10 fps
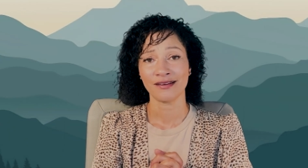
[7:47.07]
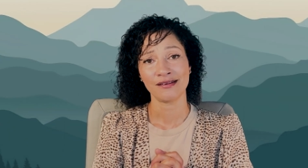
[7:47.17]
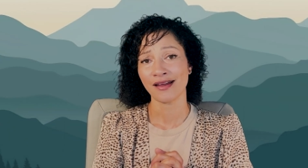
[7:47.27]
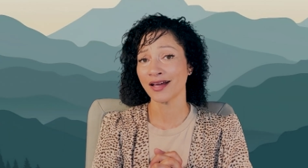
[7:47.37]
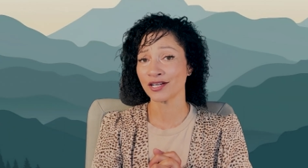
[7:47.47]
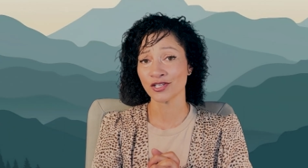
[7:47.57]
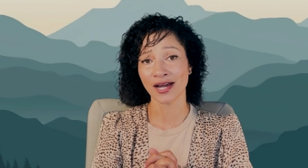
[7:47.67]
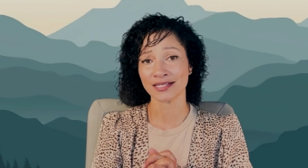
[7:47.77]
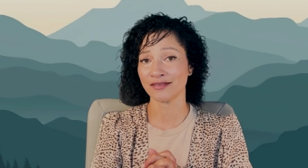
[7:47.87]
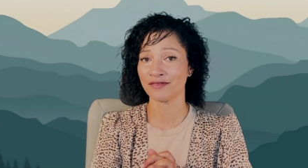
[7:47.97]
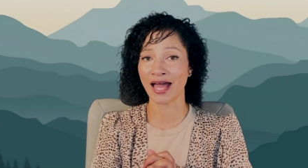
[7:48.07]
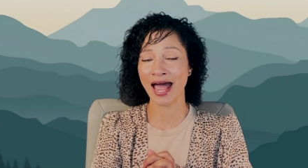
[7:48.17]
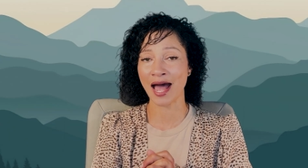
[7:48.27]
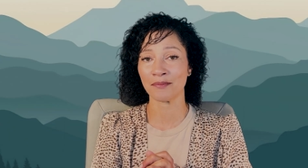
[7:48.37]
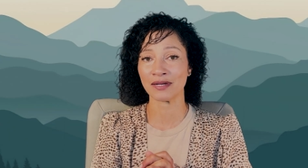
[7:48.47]
Not attractive, not
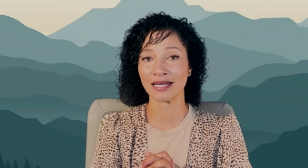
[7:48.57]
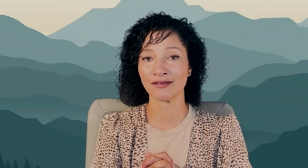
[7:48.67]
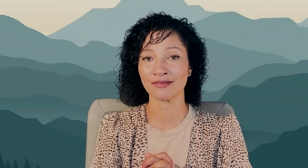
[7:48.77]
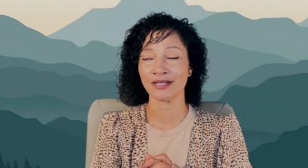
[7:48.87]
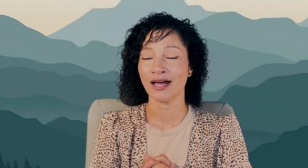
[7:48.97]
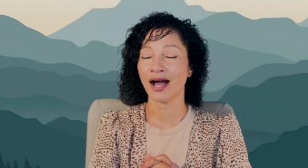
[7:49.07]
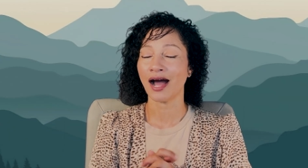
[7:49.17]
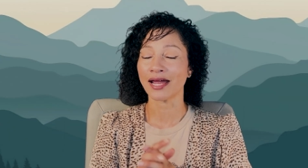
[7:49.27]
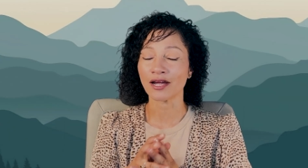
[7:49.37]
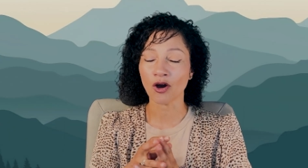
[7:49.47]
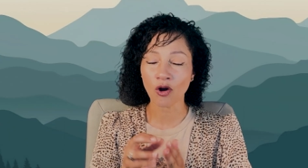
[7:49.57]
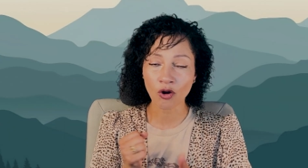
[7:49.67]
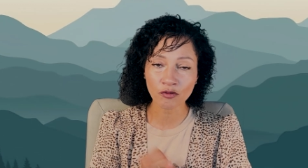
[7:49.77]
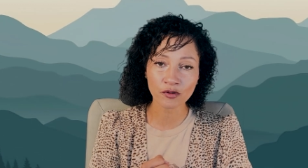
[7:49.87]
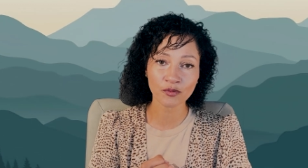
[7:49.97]
happening. I
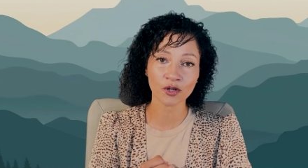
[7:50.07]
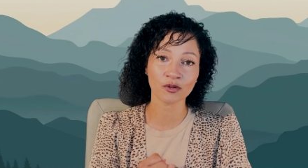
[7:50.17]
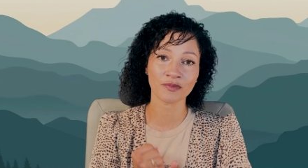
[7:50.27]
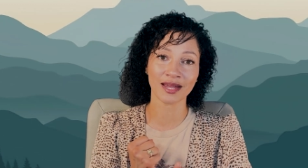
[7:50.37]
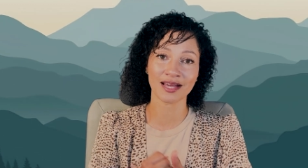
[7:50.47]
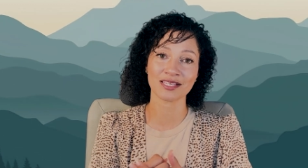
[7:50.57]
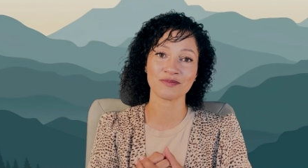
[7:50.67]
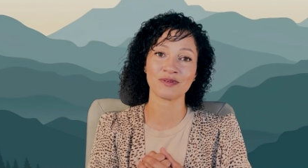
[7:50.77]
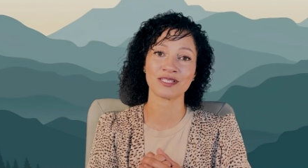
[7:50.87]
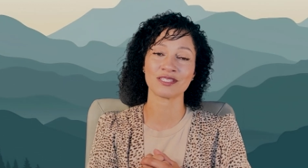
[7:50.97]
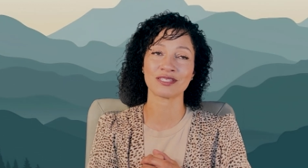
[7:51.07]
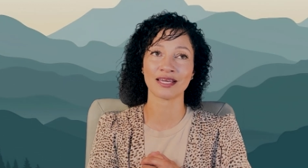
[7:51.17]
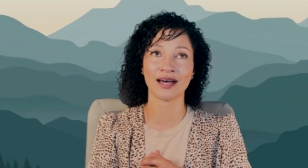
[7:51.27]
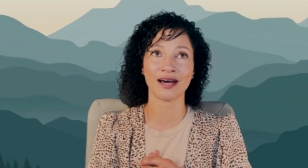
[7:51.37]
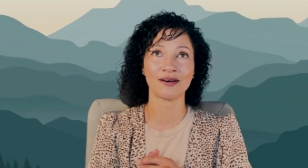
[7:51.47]
overrode my husband's
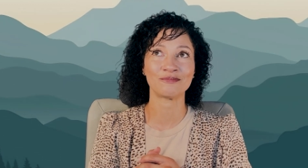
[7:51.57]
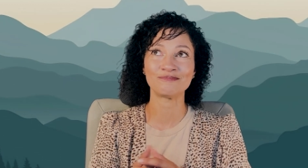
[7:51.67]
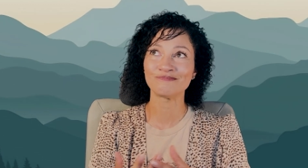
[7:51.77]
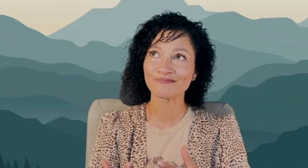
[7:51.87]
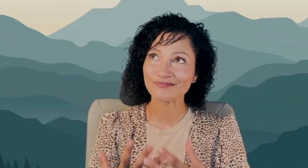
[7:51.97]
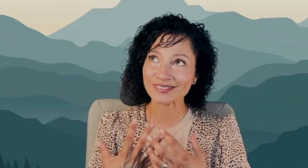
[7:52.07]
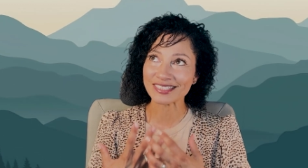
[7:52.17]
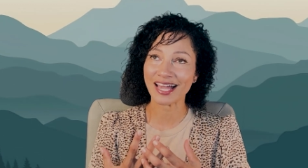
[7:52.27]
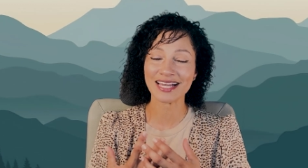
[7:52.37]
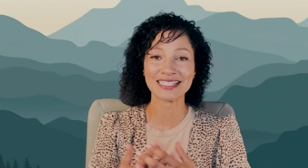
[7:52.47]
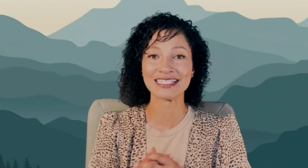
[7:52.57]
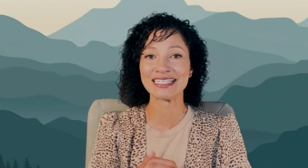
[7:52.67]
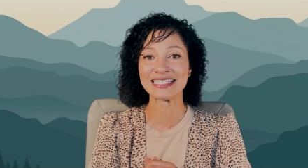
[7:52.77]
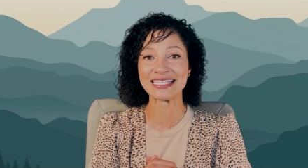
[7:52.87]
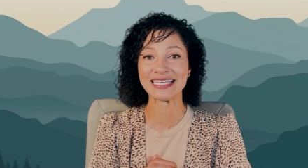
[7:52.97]
um,
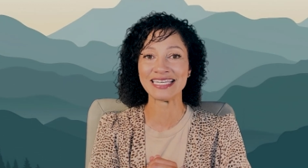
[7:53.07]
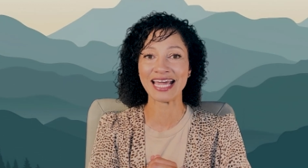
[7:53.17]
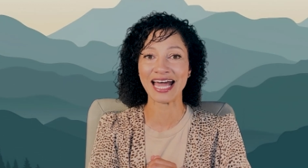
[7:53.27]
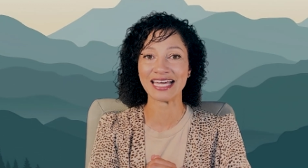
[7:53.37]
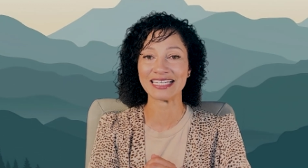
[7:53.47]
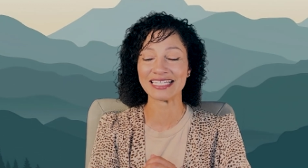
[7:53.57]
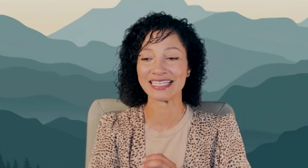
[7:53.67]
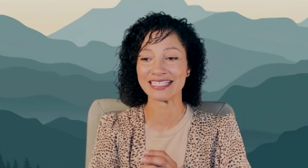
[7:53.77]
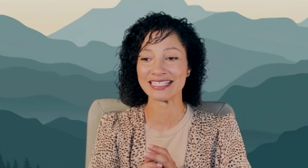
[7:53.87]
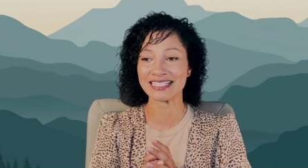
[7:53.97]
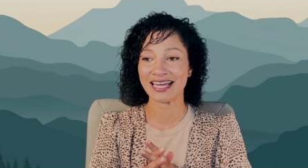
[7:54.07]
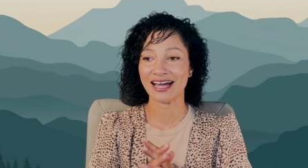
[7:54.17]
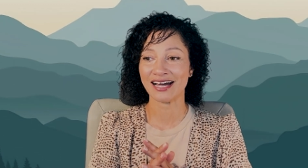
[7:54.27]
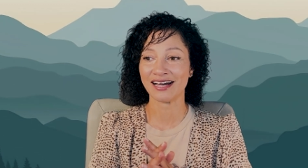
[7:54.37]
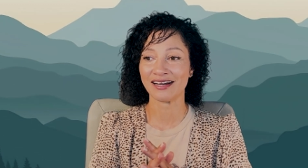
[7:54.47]
hesitancy and his
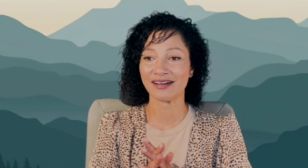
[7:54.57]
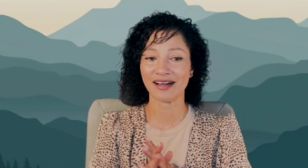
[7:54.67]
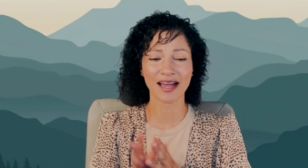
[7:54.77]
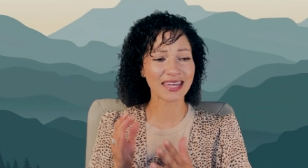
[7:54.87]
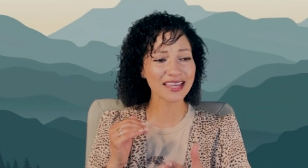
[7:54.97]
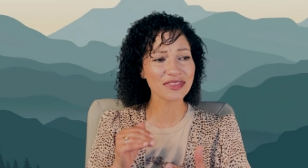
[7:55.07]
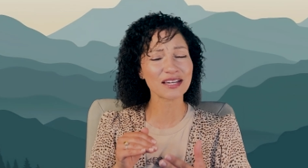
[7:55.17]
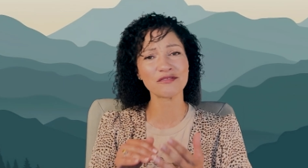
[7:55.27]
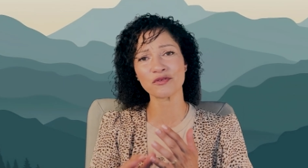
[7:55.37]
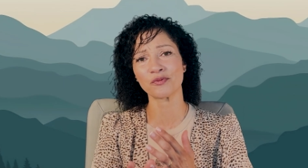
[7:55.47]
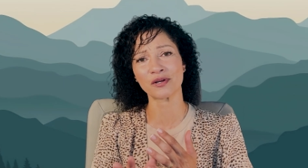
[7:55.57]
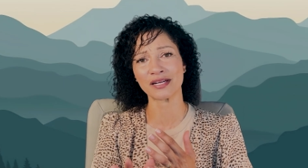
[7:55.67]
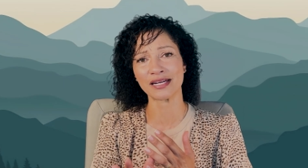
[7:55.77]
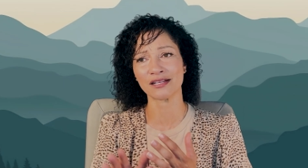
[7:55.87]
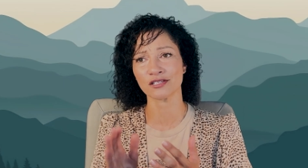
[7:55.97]
uh, I can't think of the word
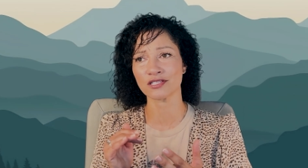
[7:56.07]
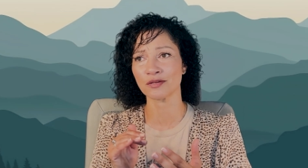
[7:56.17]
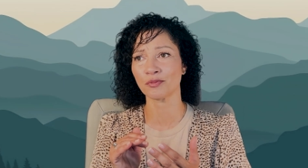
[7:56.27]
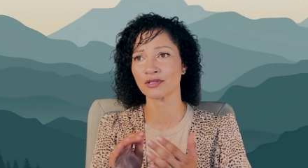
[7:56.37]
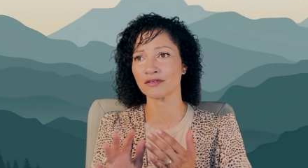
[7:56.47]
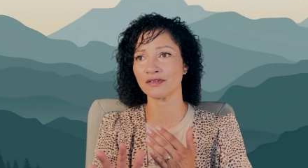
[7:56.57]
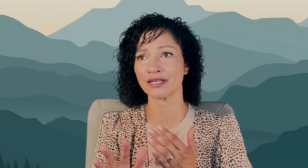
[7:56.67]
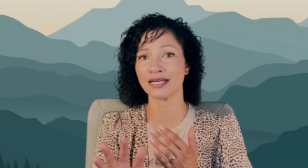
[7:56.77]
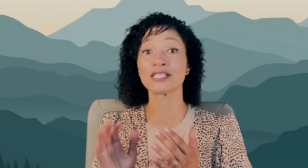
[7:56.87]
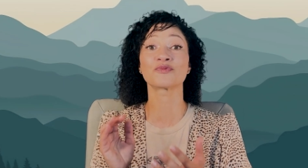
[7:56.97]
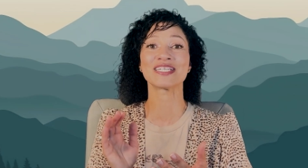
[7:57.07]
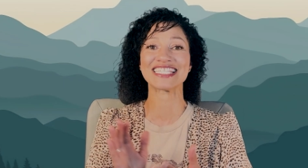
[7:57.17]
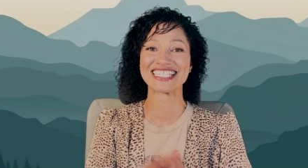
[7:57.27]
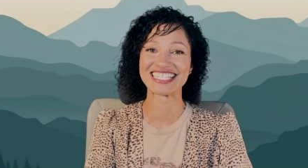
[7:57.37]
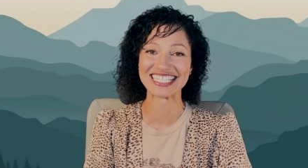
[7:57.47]
in English, supportive Lenny, his
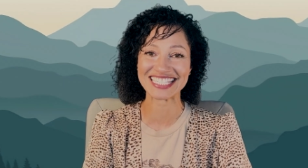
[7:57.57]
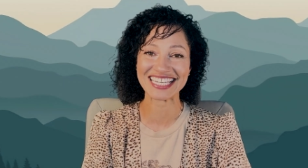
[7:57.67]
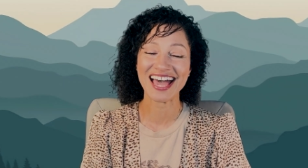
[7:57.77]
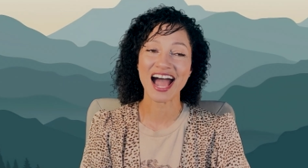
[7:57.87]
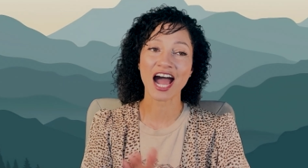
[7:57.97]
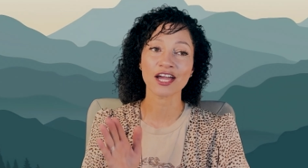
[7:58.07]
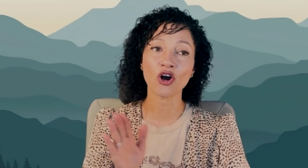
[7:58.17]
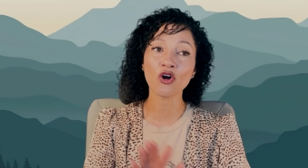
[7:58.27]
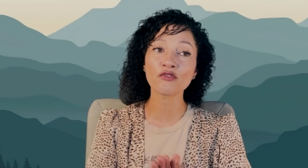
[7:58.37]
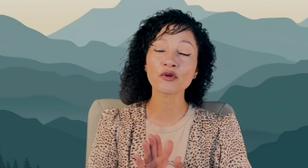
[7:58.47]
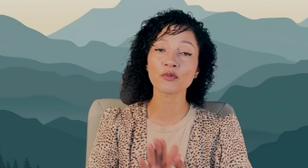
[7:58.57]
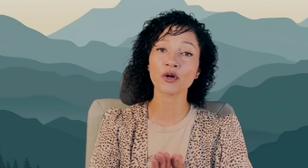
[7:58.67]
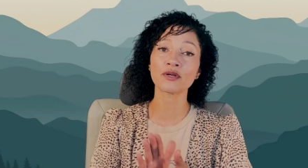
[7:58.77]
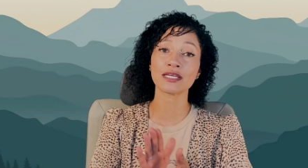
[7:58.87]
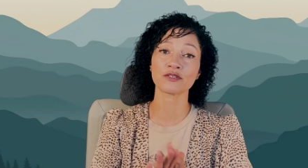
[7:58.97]
resistance. I
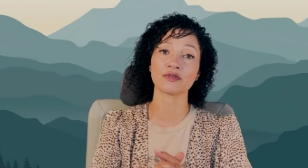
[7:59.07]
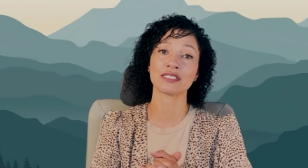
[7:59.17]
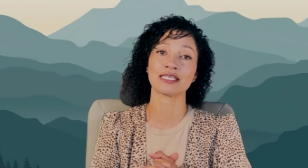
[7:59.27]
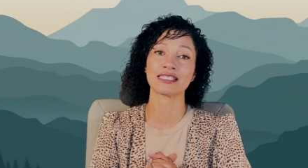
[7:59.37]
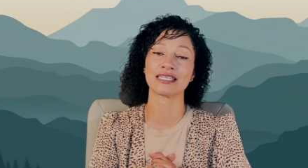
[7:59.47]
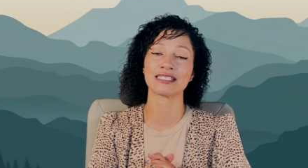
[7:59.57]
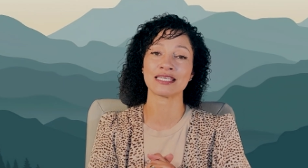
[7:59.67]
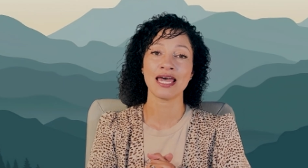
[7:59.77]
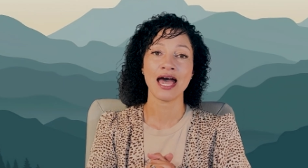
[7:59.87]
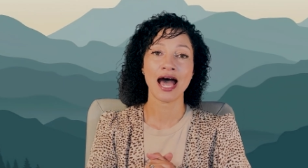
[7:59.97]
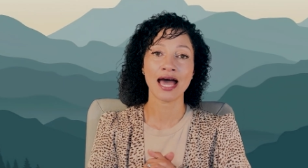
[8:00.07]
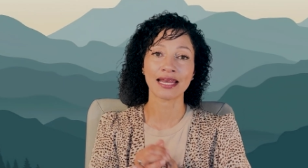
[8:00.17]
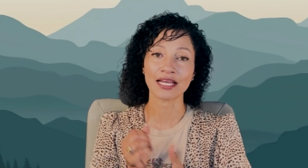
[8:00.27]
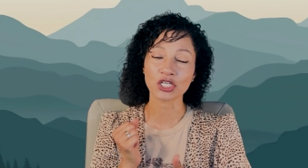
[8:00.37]
overrode his resistance and I